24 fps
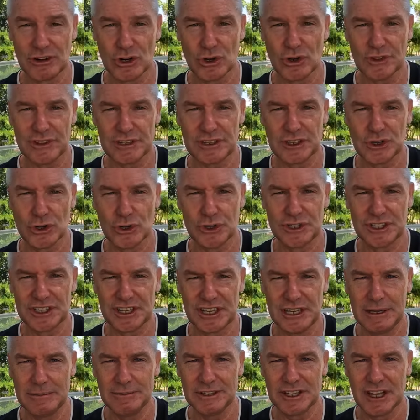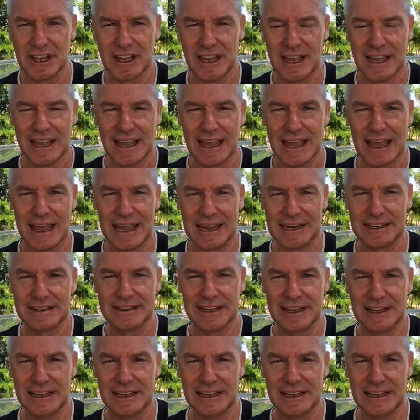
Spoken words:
have a look at the two teams. And